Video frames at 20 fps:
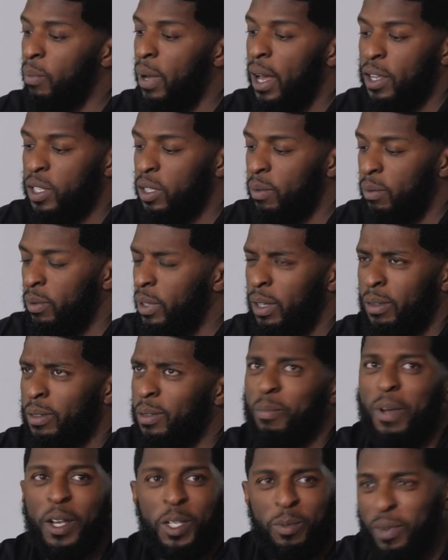
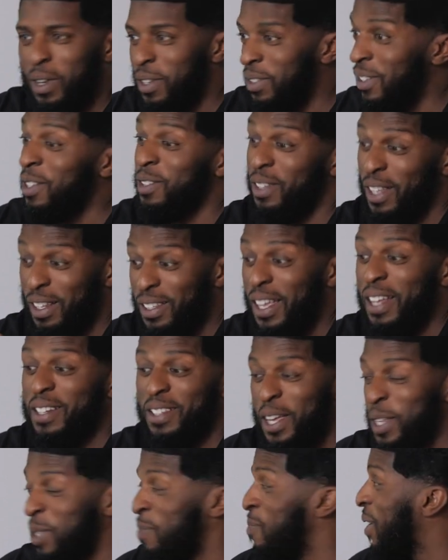MySpace,
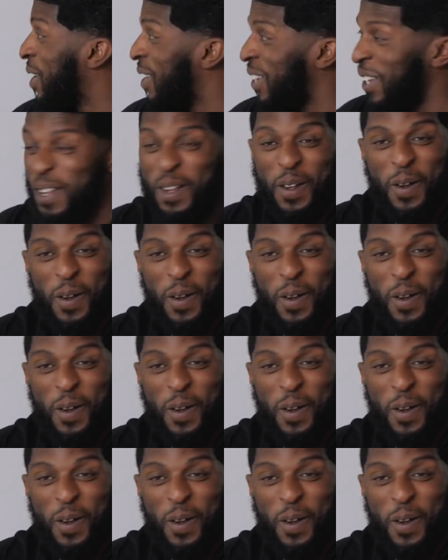that dates me,